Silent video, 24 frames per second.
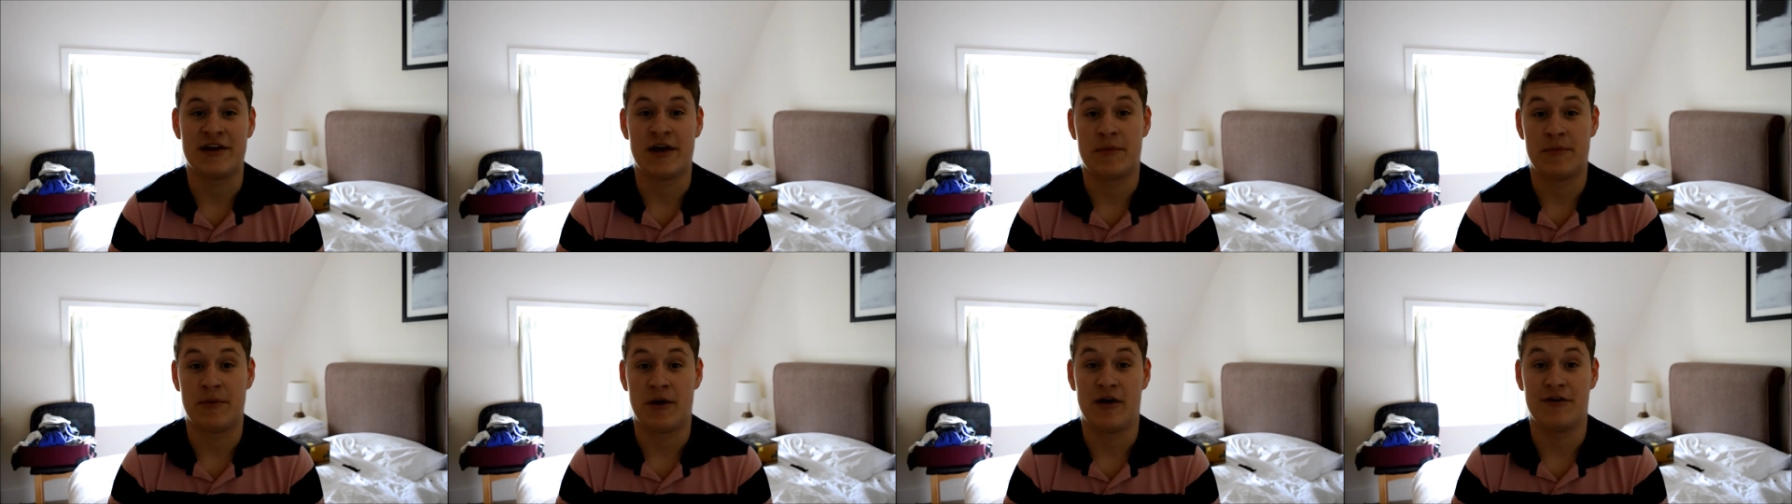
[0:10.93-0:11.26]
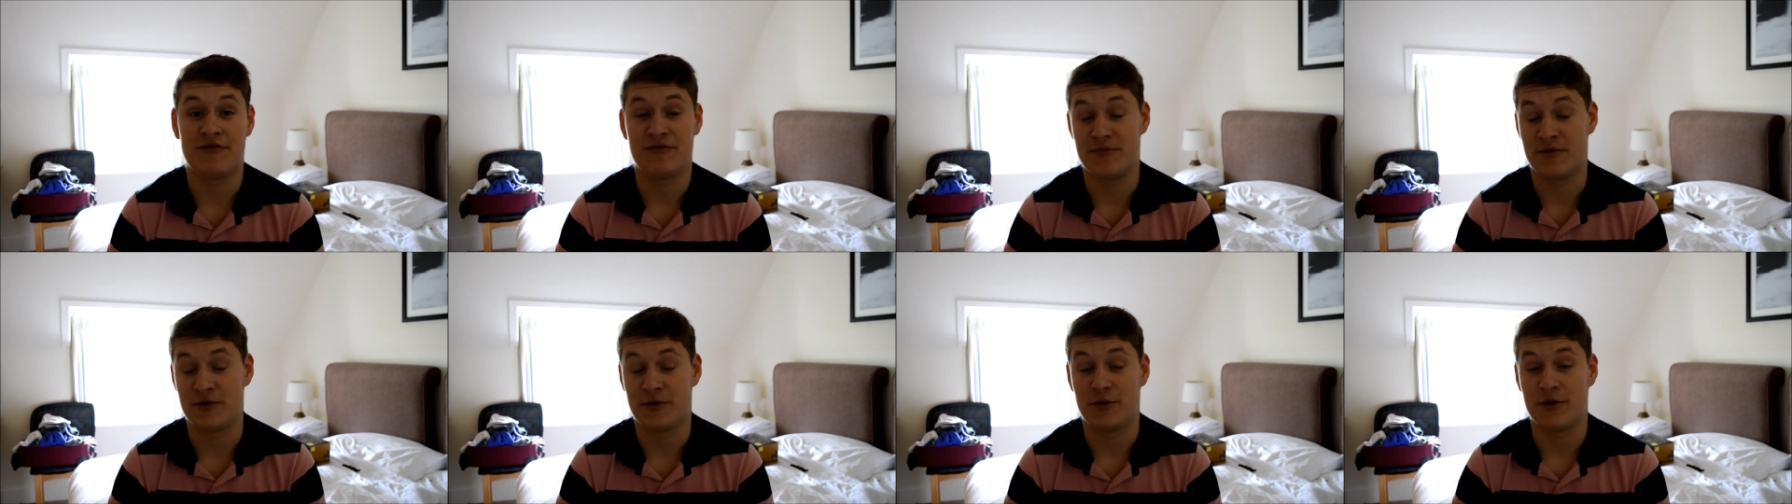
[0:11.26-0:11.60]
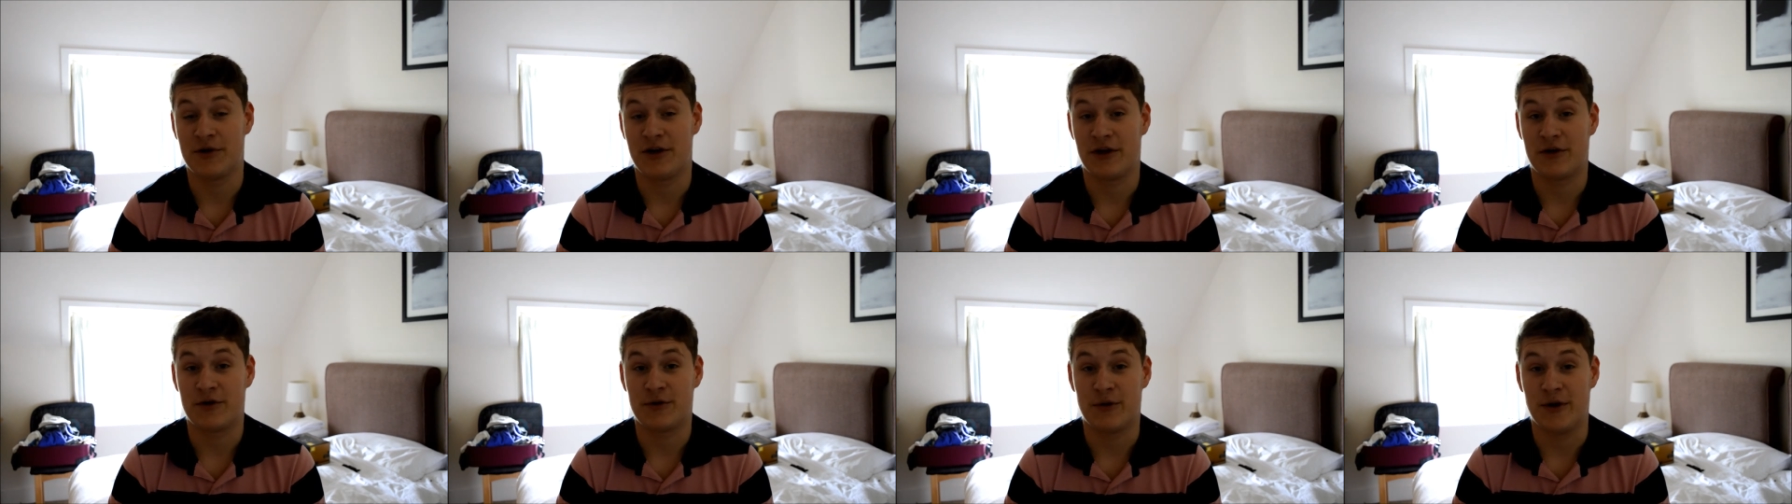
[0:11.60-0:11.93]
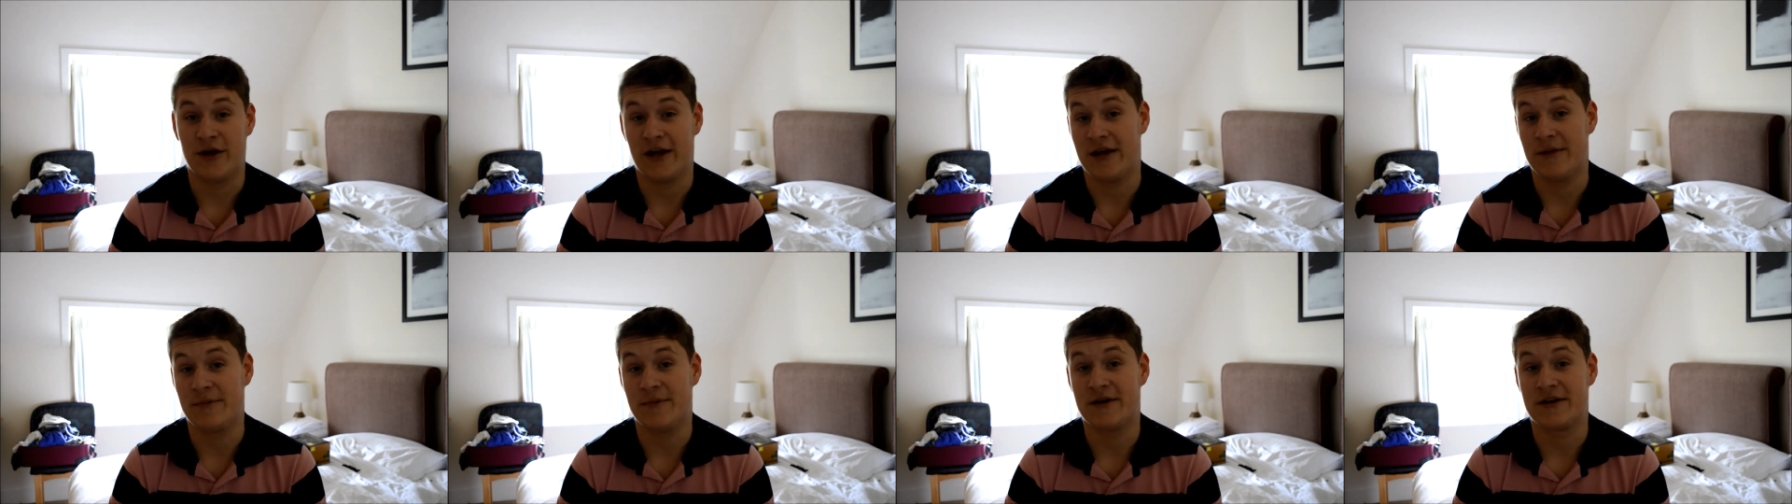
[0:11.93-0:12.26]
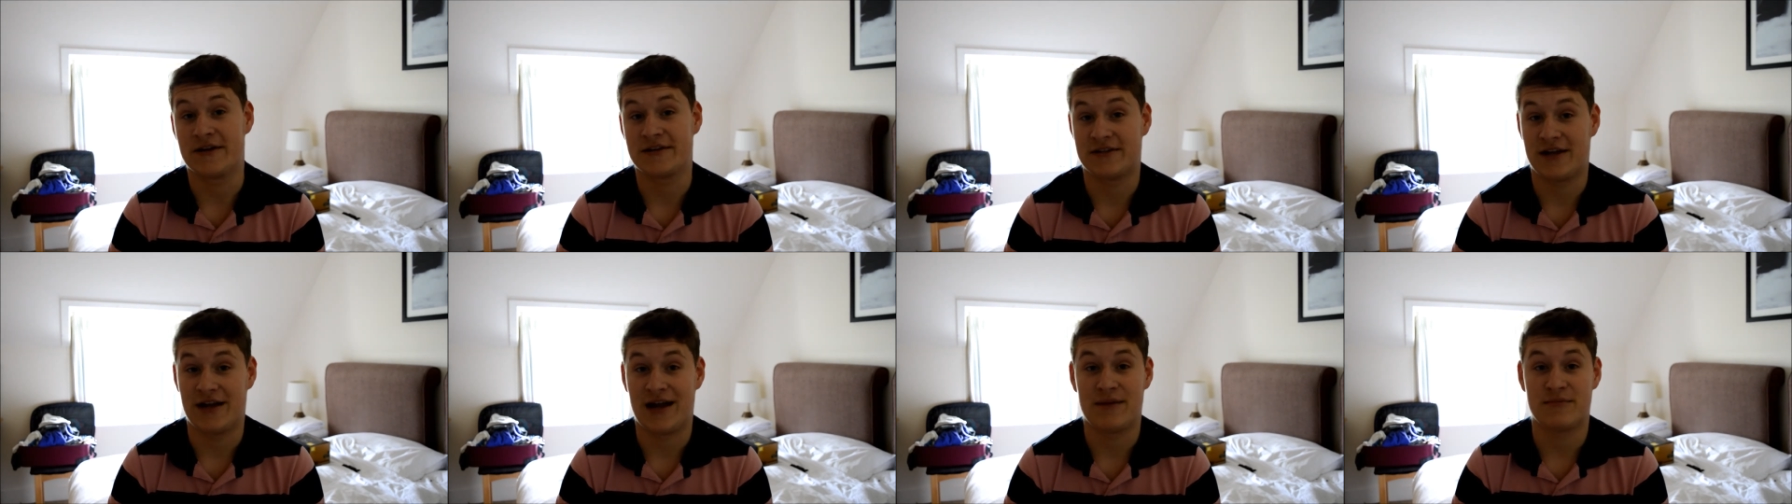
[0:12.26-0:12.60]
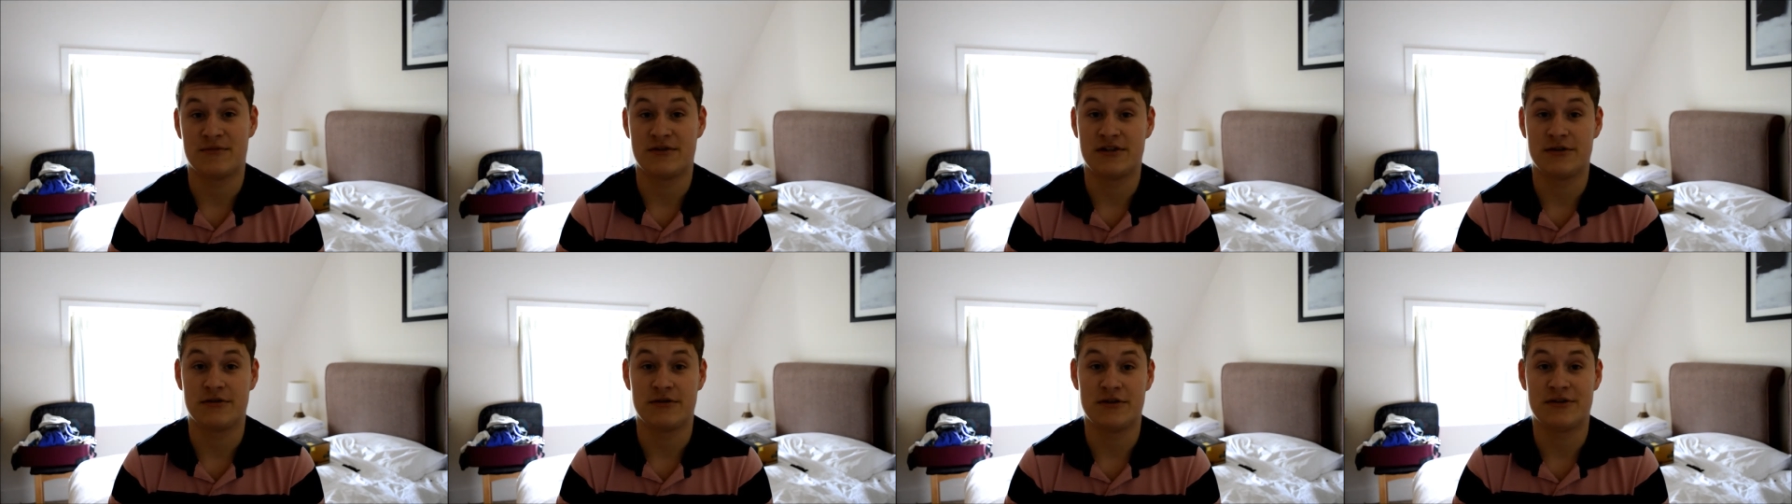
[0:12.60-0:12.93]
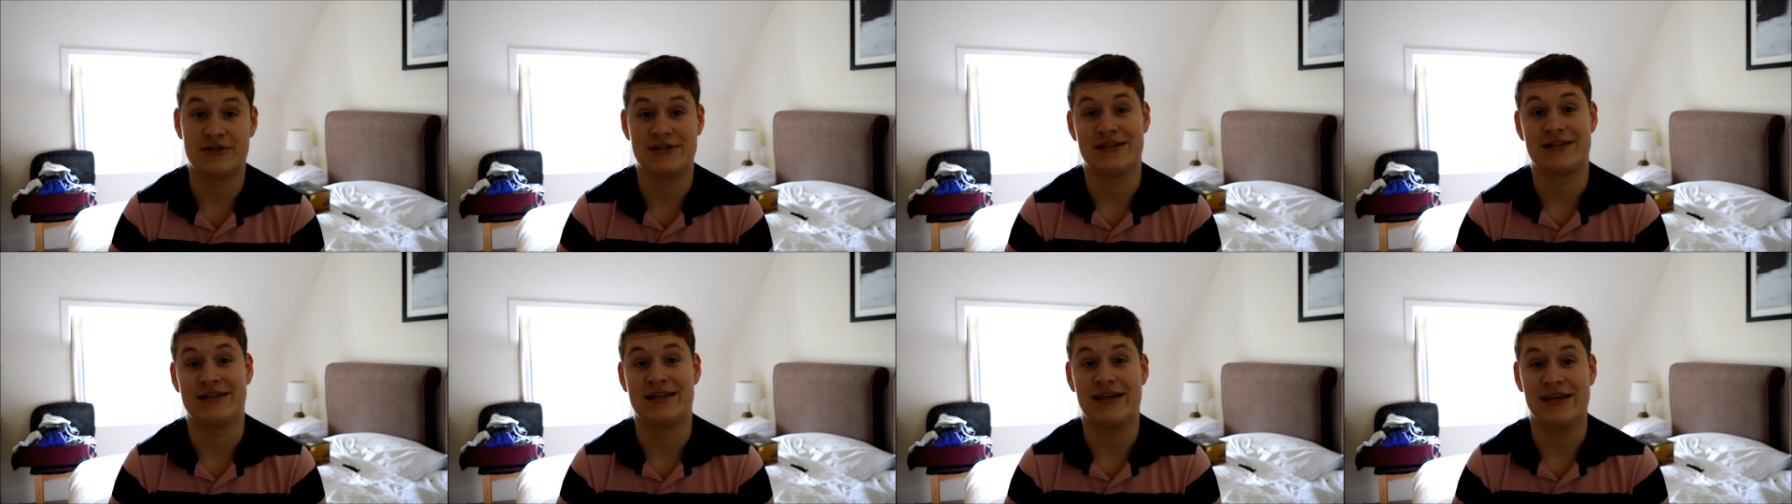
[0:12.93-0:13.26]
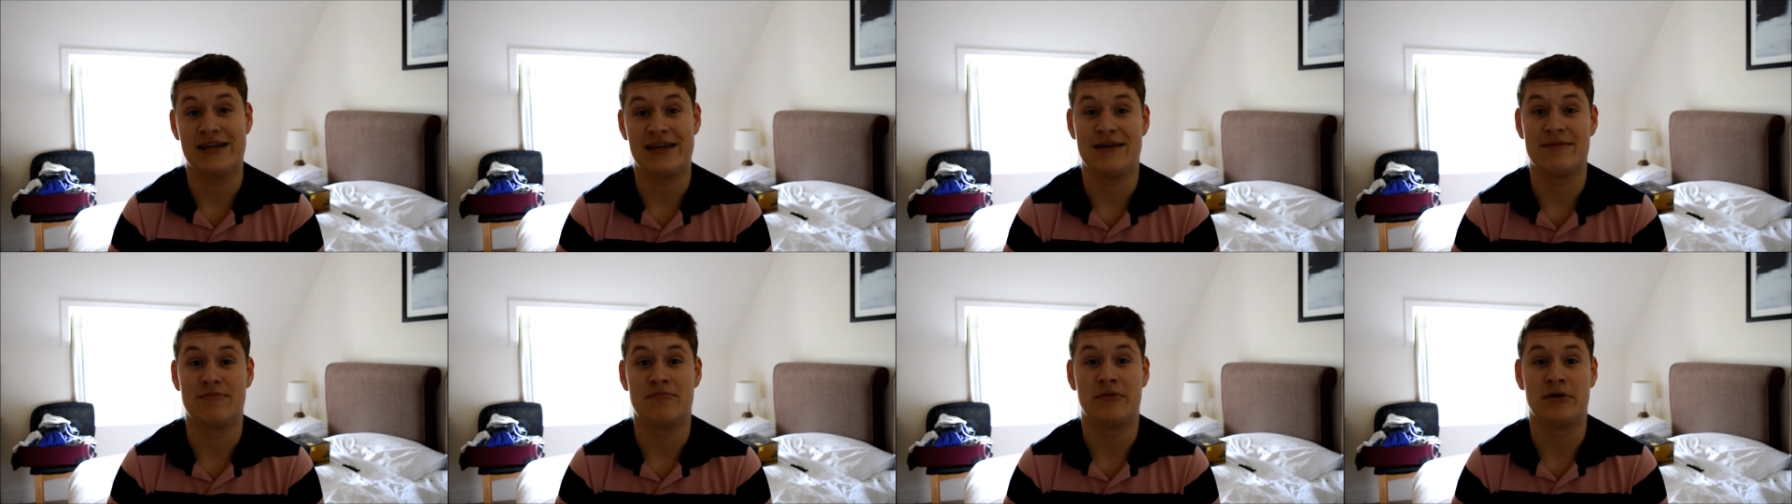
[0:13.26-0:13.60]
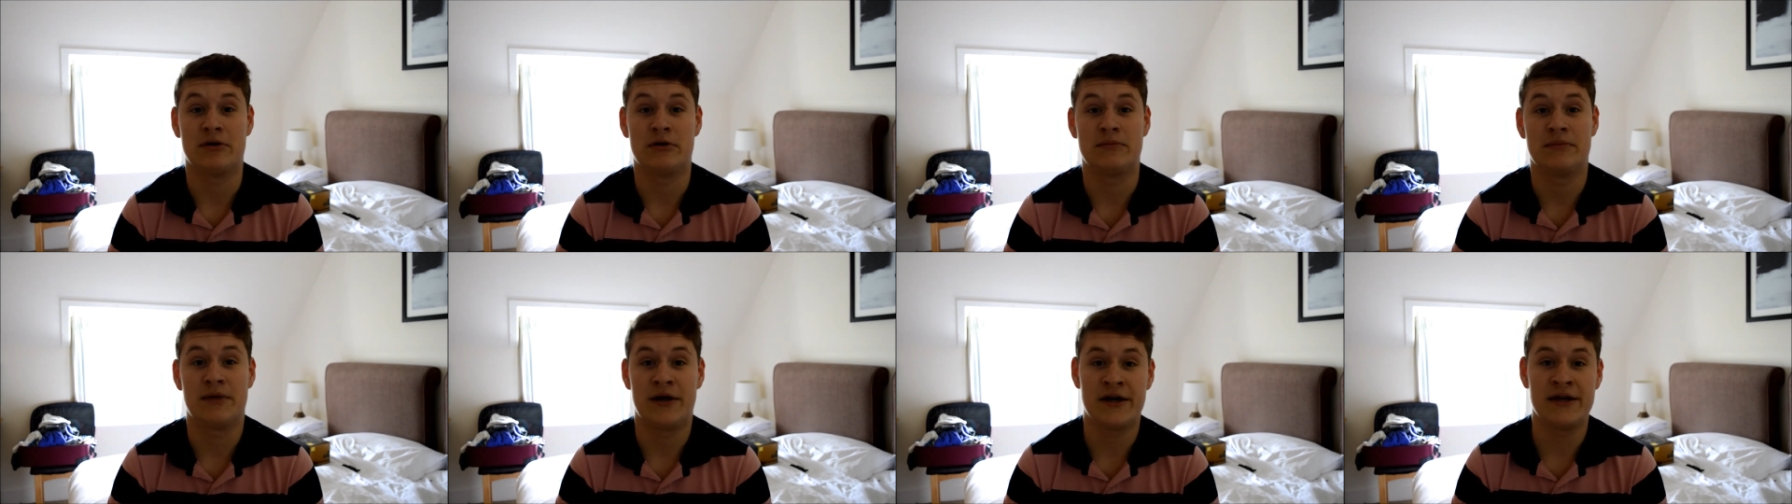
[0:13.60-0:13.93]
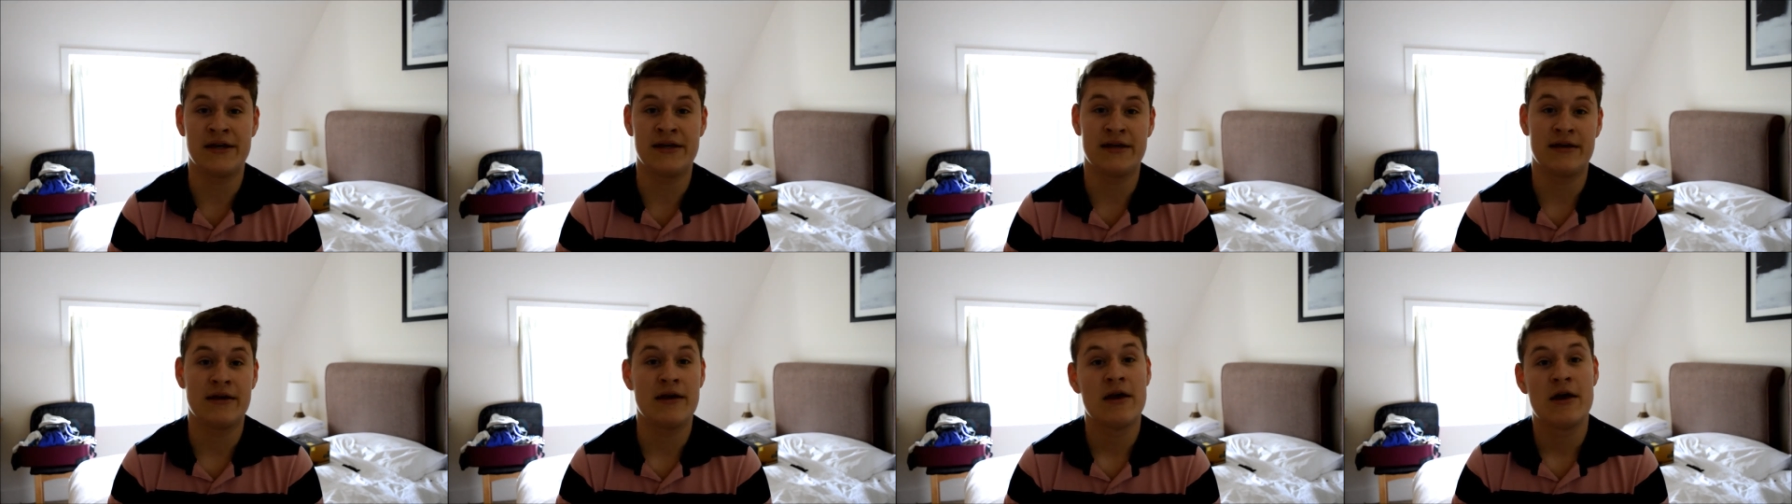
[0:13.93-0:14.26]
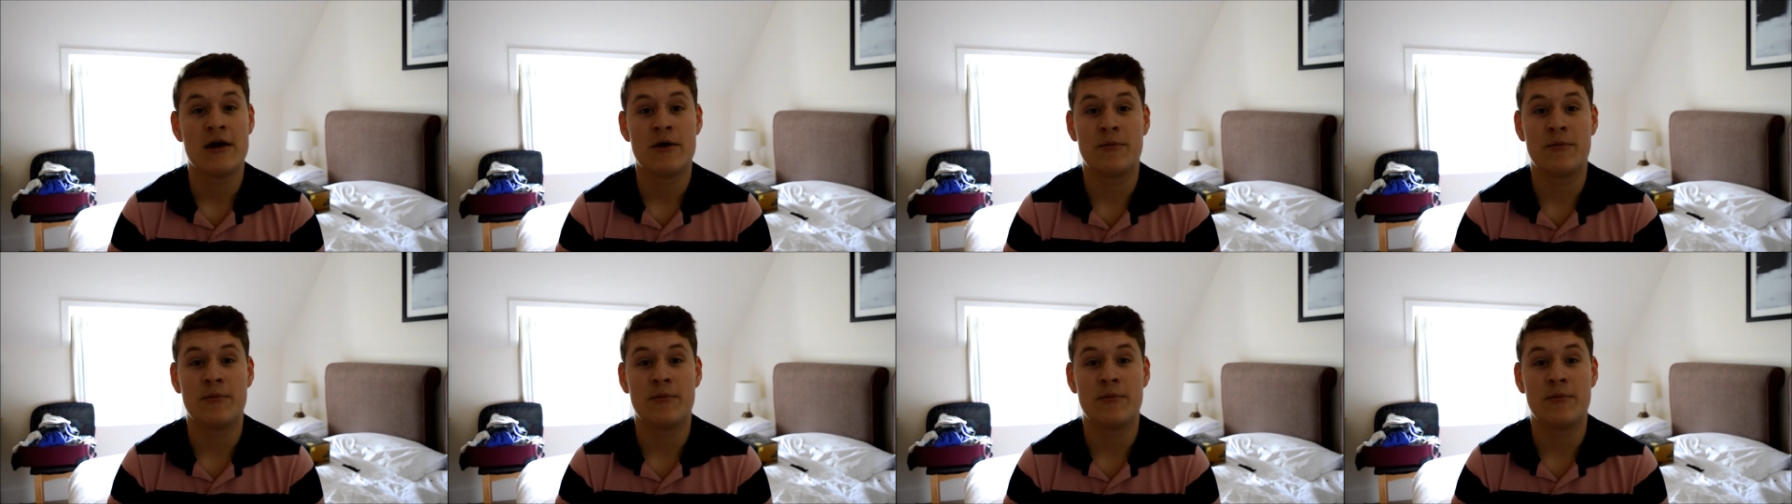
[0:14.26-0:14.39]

apart from the audio quality, because I am still using the inbuilt mic,